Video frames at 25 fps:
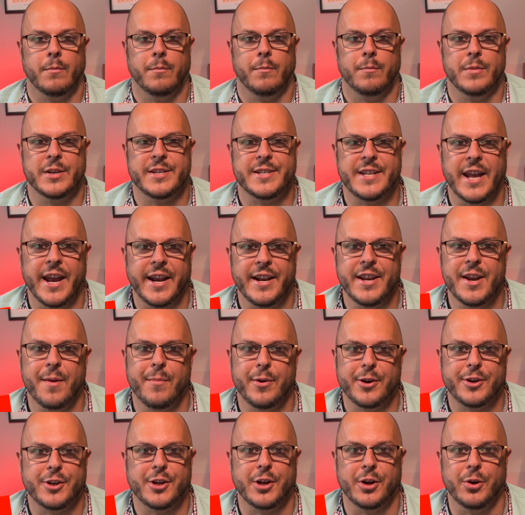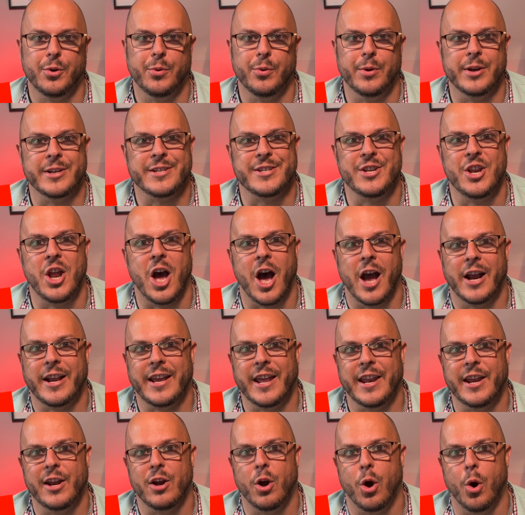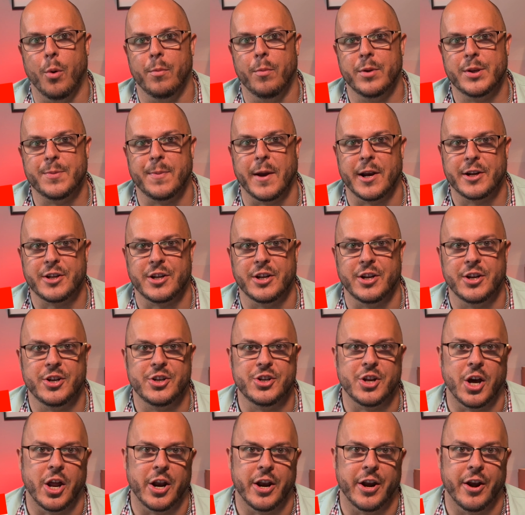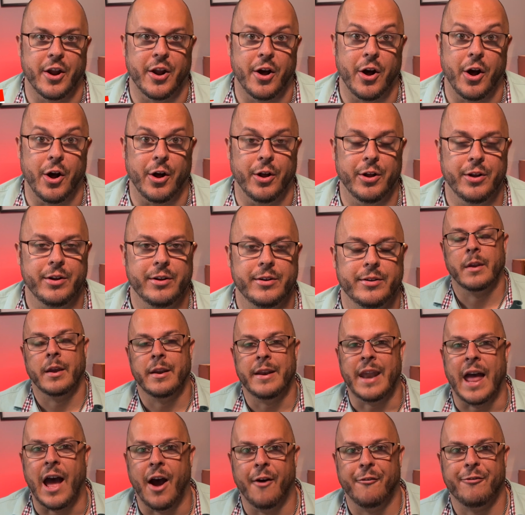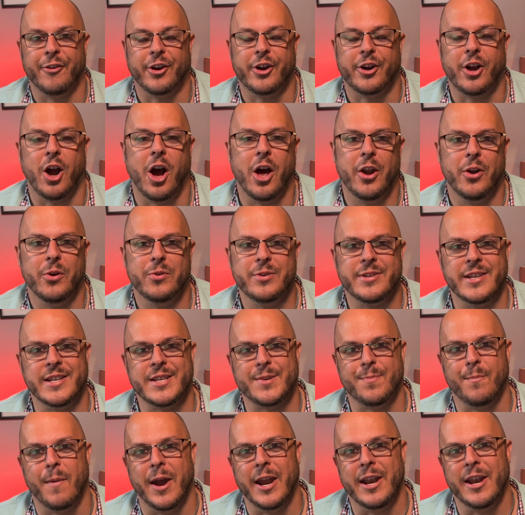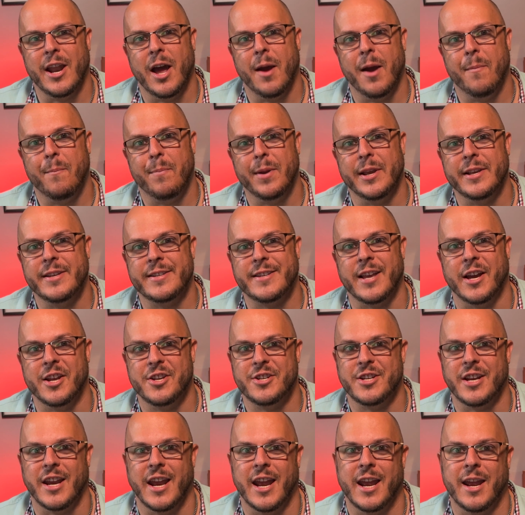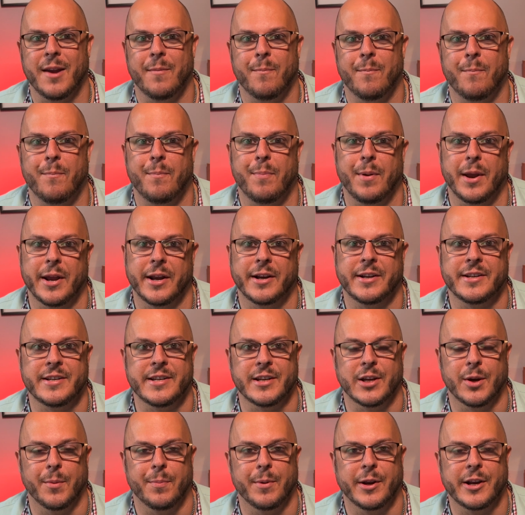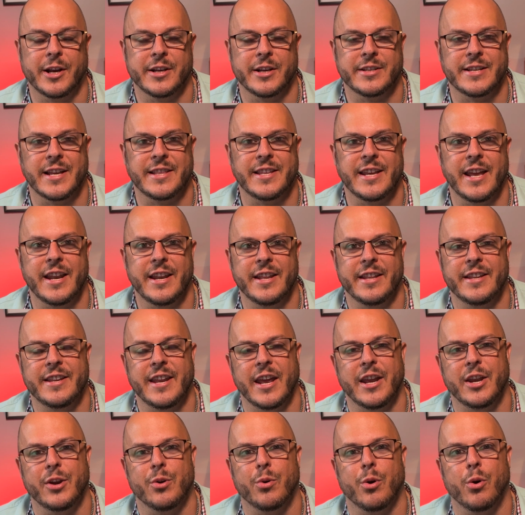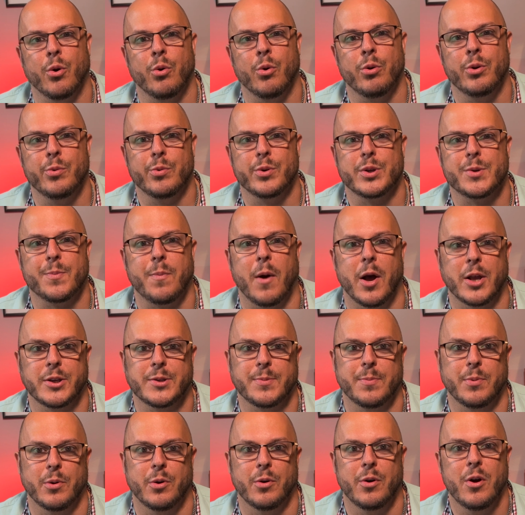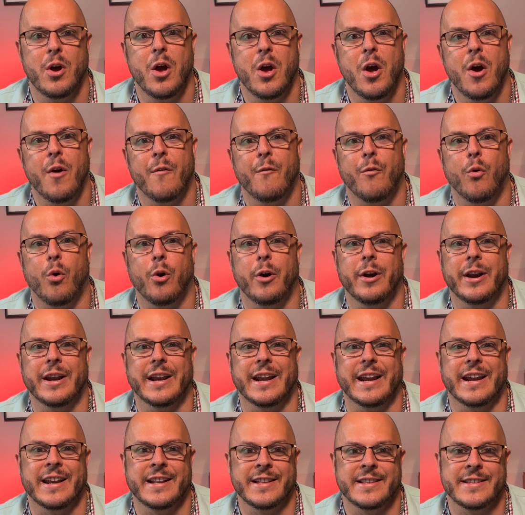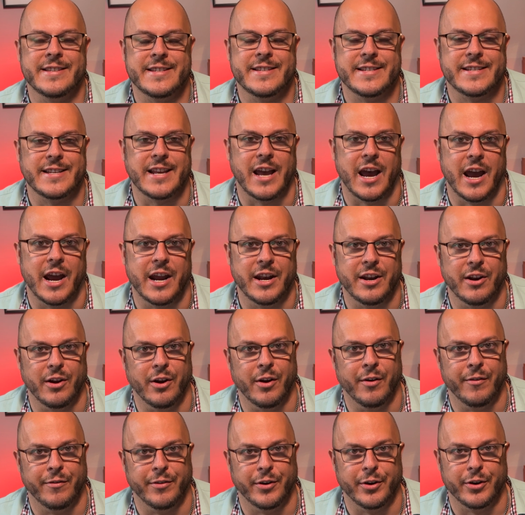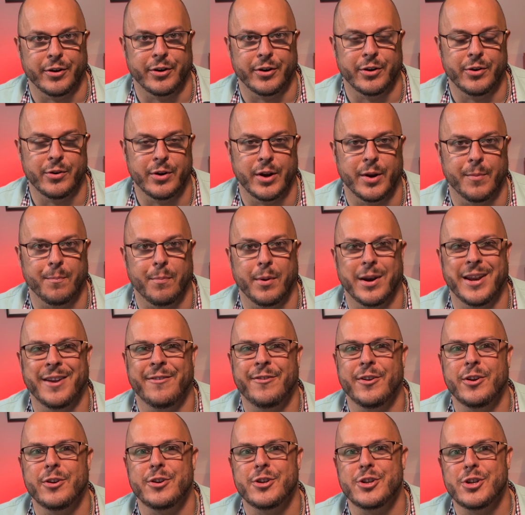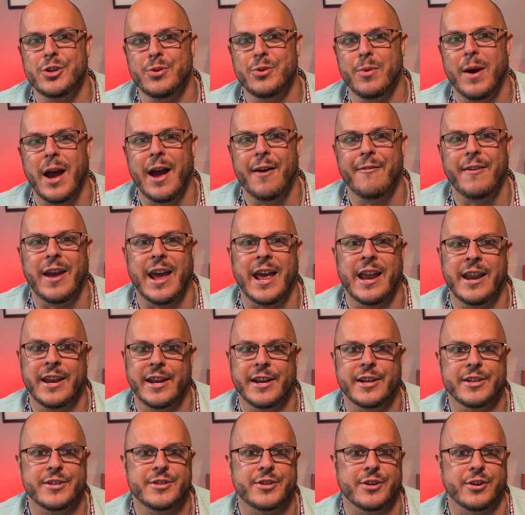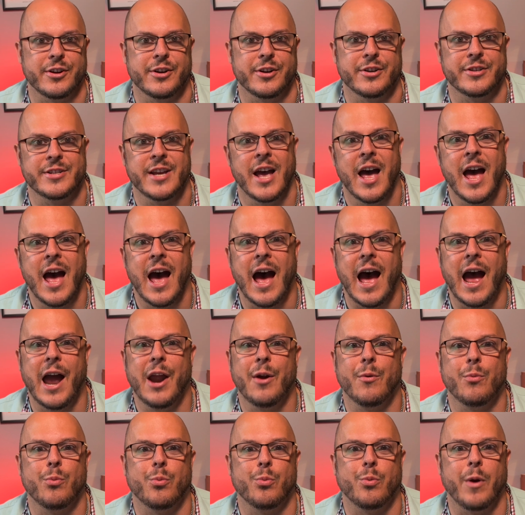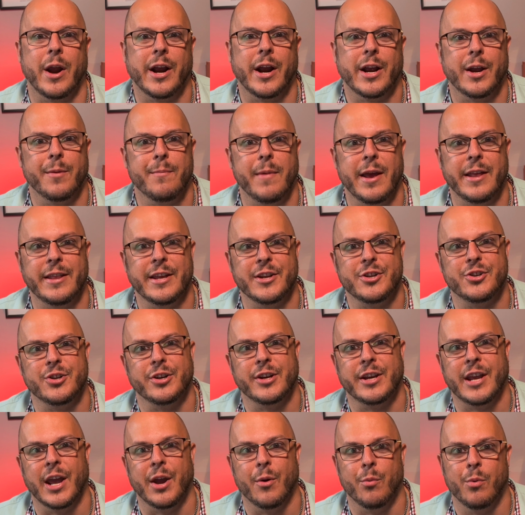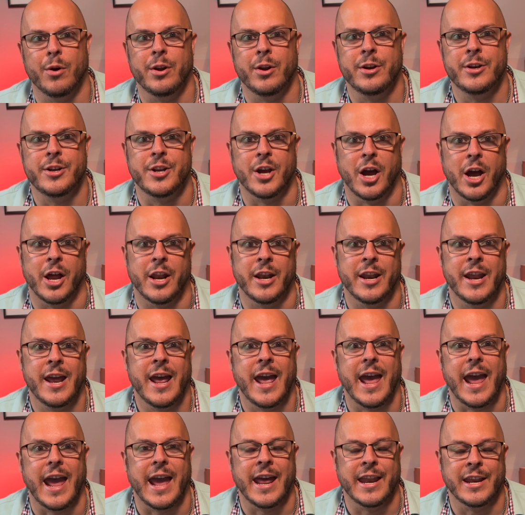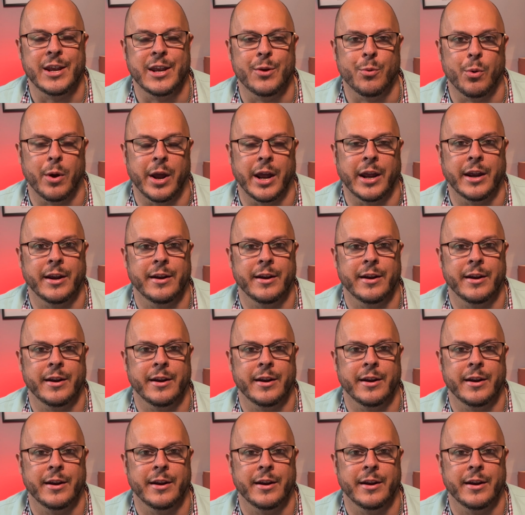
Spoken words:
Mistake number 2 is not getting a home inspection done at all. Now, for condos, this might not be such a big deal because at the end of the day, you are only responsible for inside of your unit. But if you do have any concerns, I recommend that you get one done anyway.